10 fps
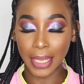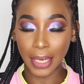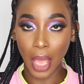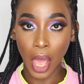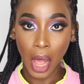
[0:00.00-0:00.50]

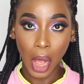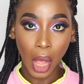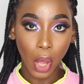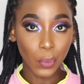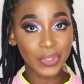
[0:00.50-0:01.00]
and
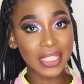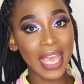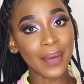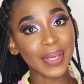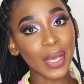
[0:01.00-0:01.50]
we'll see
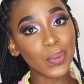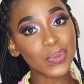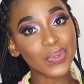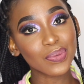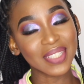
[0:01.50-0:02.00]
how it
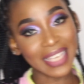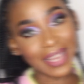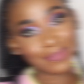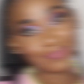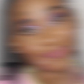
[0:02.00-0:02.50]
goes. Yeah.